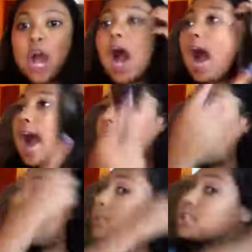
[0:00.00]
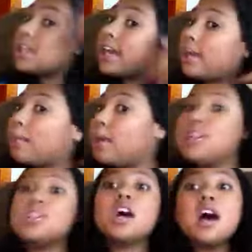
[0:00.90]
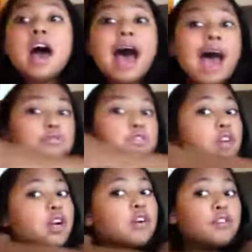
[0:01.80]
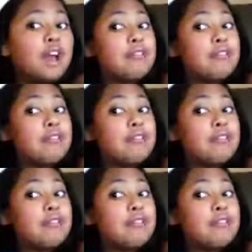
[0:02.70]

I always need a hairbrush after,